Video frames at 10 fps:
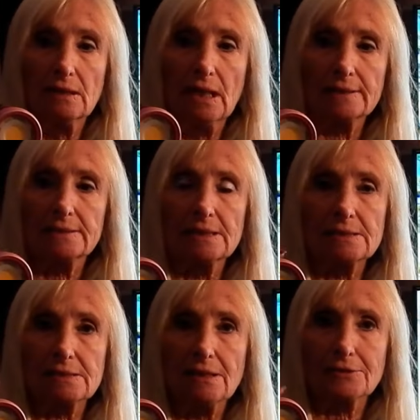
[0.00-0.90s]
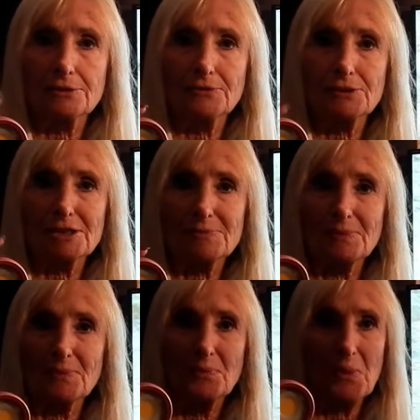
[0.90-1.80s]
I did start off just
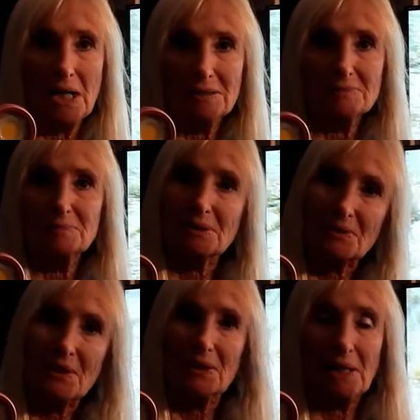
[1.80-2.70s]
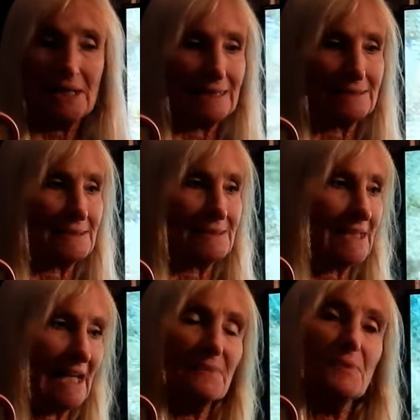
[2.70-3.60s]
with one, but then I added a
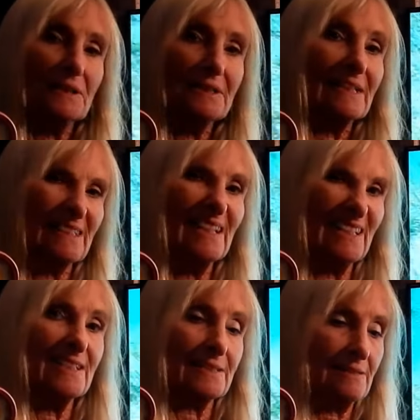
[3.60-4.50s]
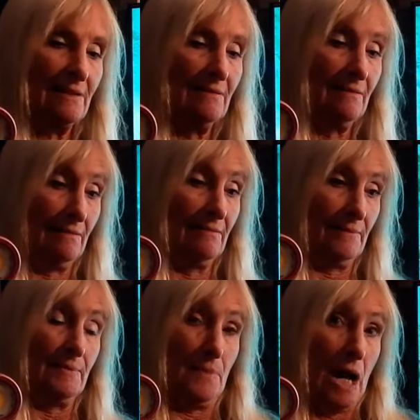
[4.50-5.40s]
second one and it is
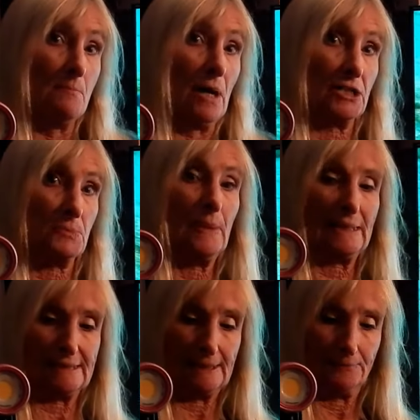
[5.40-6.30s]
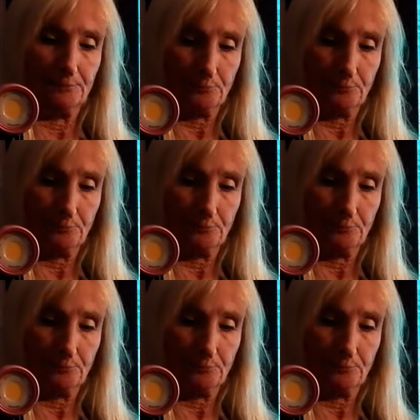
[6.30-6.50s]
much better.